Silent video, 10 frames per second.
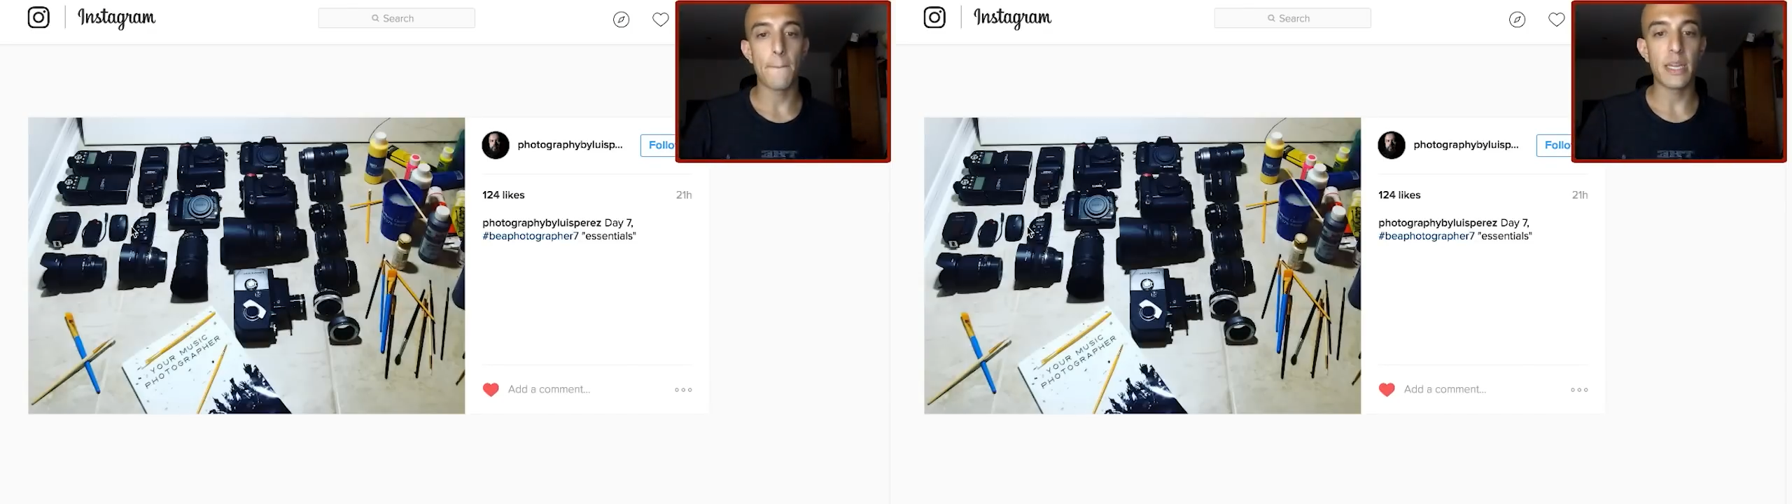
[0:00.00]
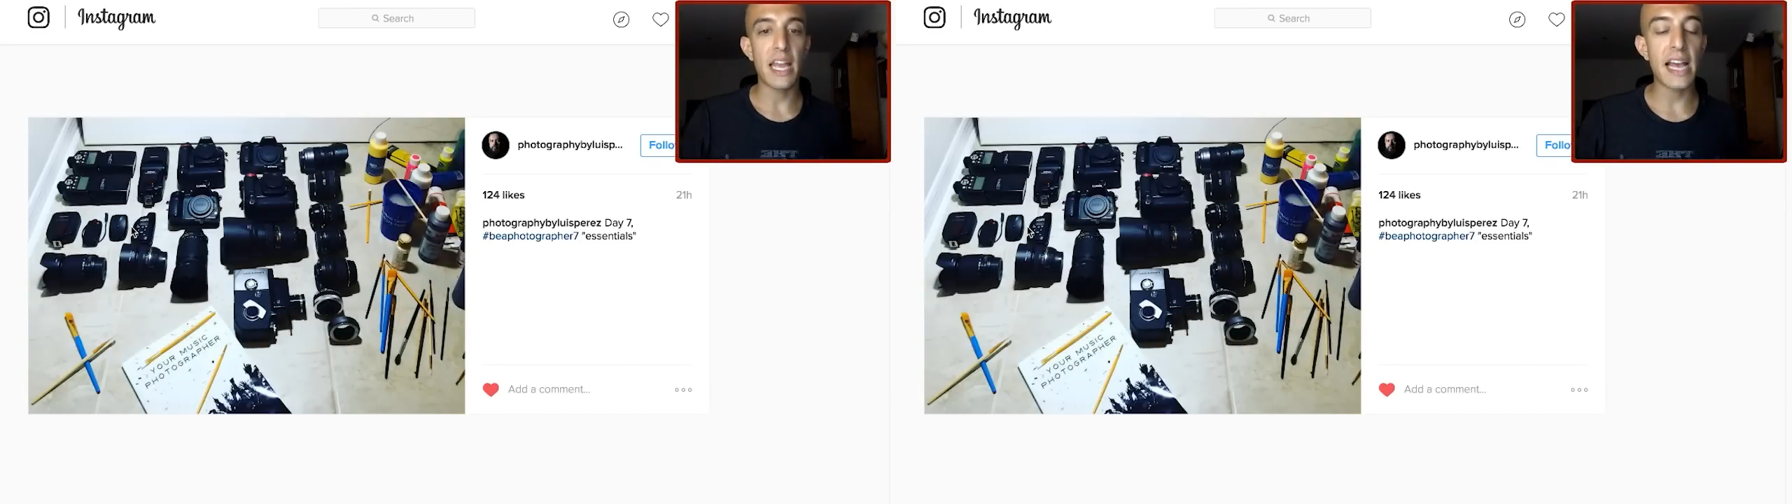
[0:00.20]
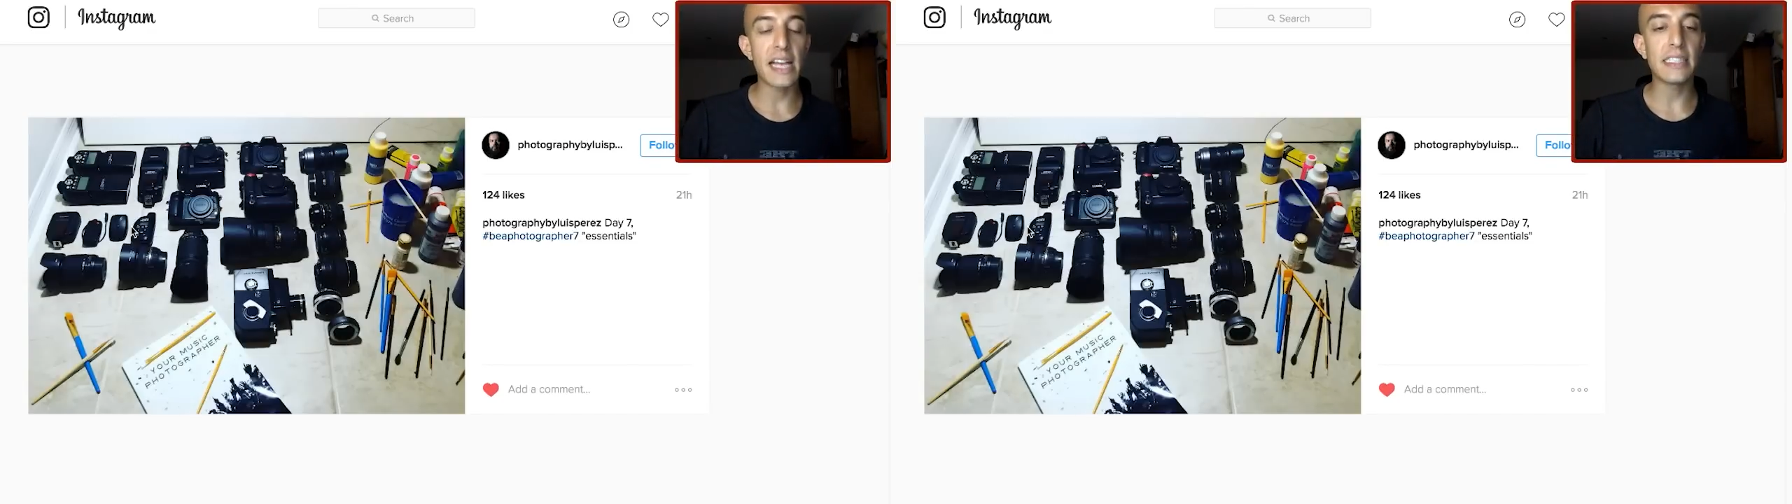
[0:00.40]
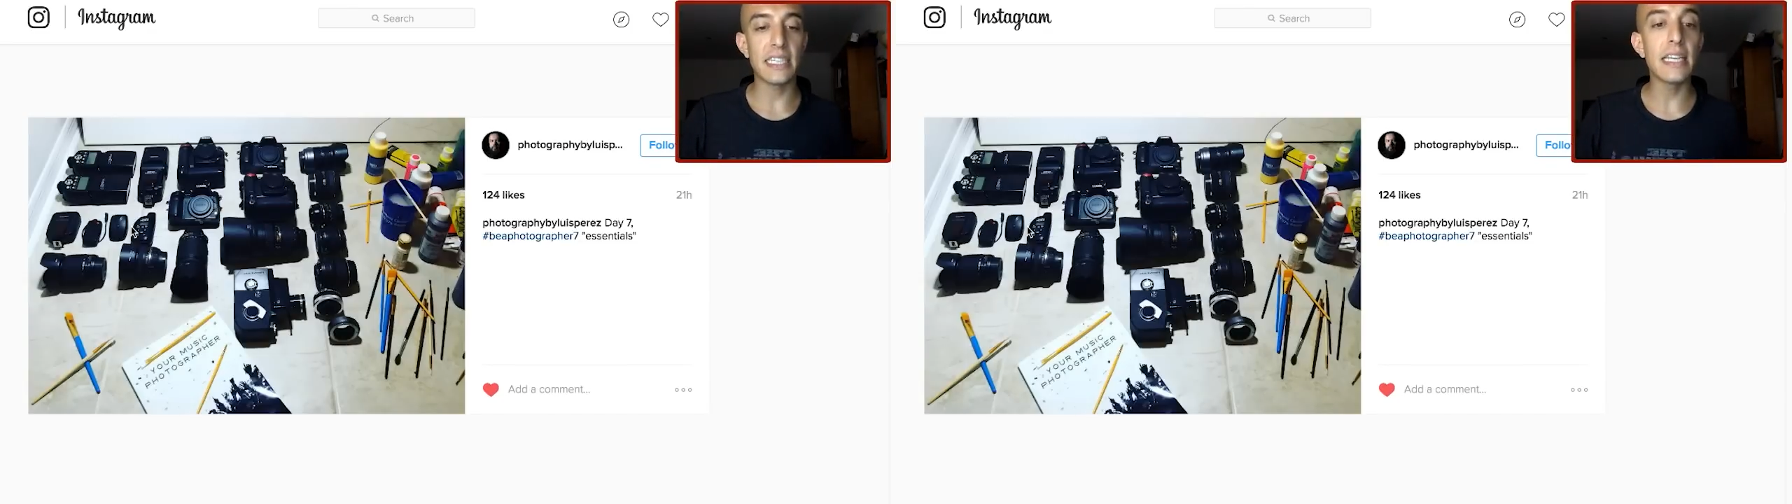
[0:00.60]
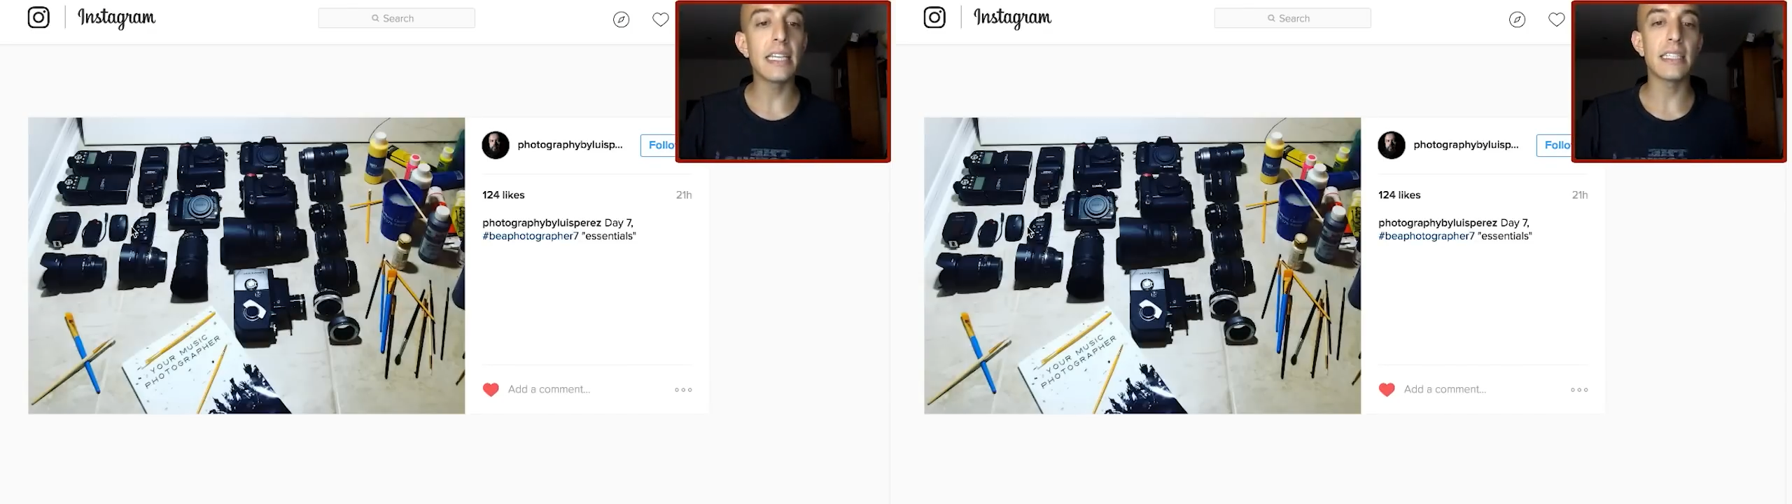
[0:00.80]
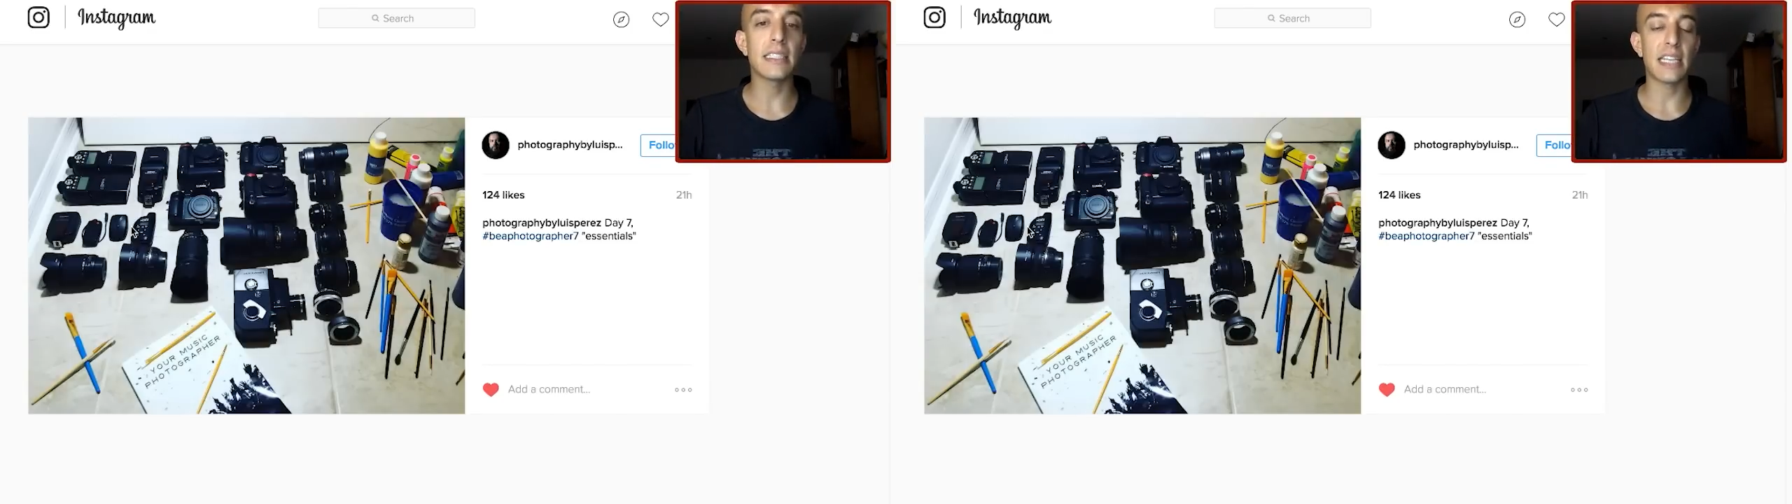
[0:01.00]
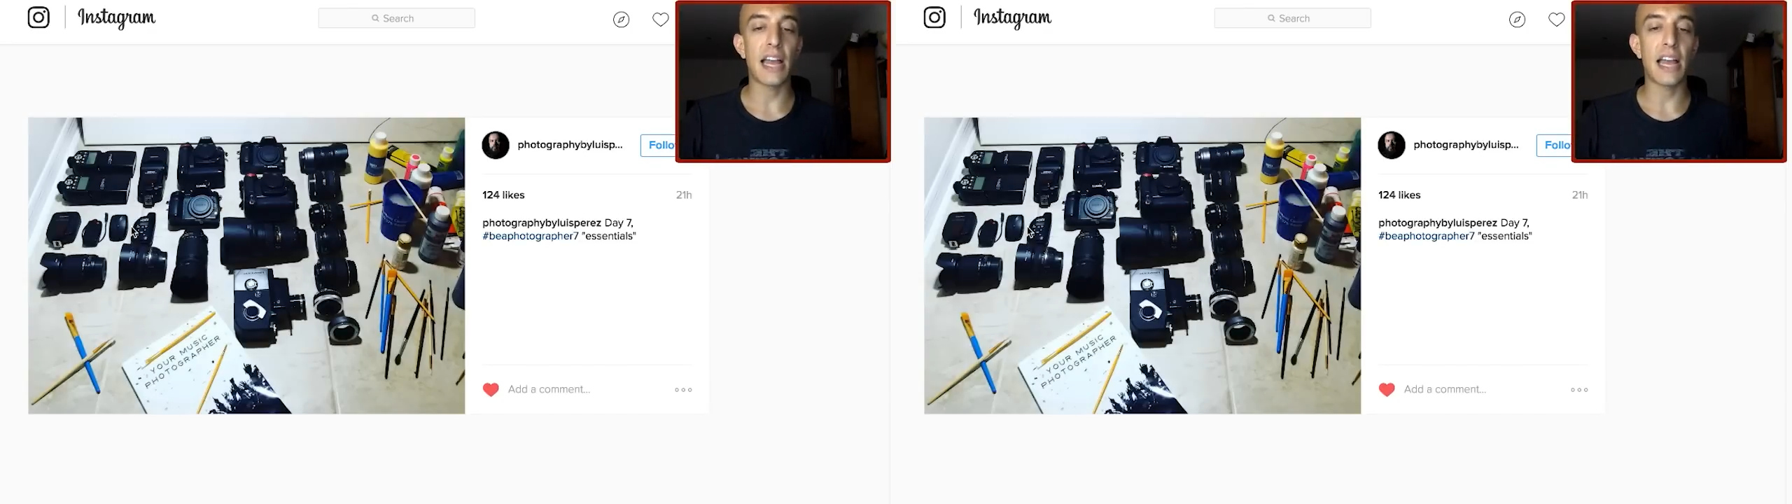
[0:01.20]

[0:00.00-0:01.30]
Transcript: But as is,